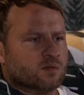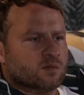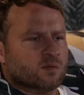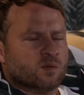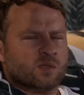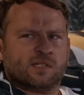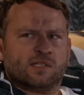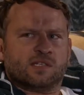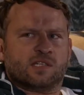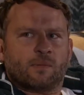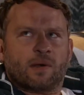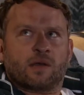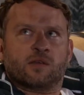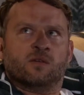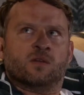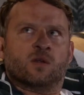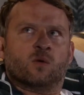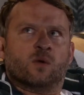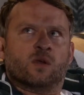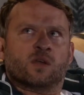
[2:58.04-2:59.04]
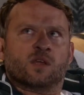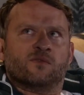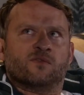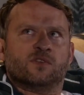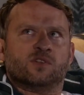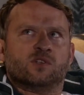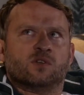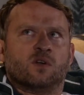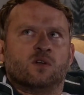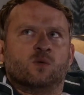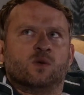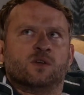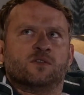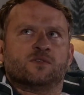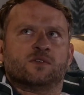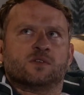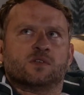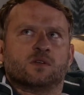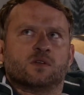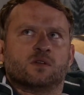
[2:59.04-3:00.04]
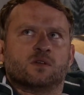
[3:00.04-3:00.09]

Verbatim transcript: What's this about you not working for Shuttleworths?